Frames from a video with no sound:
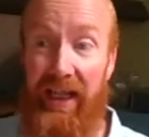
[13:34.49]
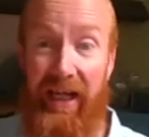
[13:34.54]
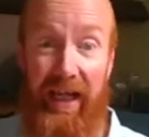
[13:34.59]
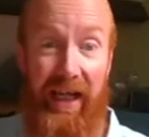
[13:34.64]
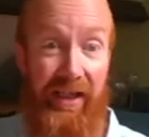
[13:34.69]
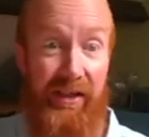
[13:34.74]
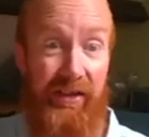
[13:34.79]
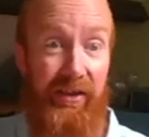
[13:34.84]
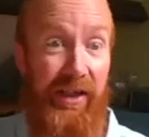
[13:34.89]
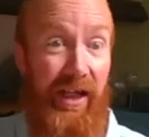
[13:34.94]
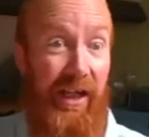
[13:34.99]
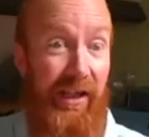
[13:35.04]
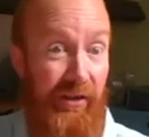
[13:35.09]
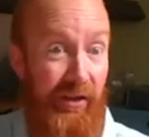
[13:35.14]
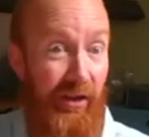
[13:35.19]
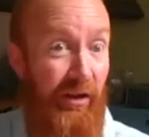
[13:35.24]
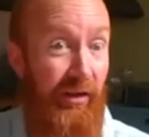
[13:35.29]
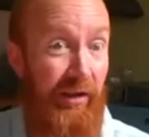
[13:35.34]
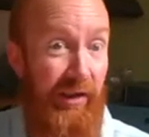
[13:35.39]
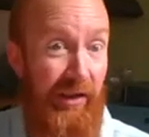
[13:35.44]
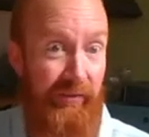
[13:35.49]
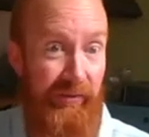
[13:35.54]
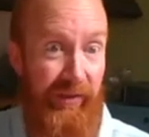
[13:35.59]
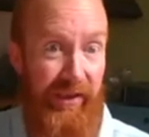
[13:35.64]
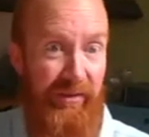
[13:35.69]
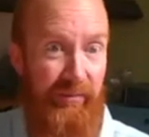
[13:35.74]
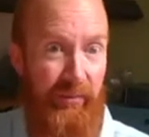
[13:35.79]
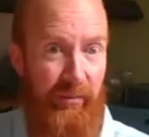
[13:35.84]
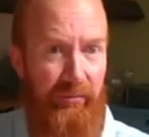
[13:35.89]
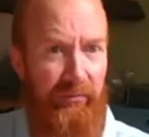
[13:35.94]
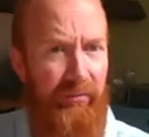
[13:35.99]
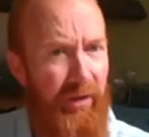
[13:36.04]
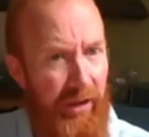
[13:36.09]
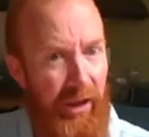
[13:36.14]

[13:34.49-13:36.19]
and the highly feasible.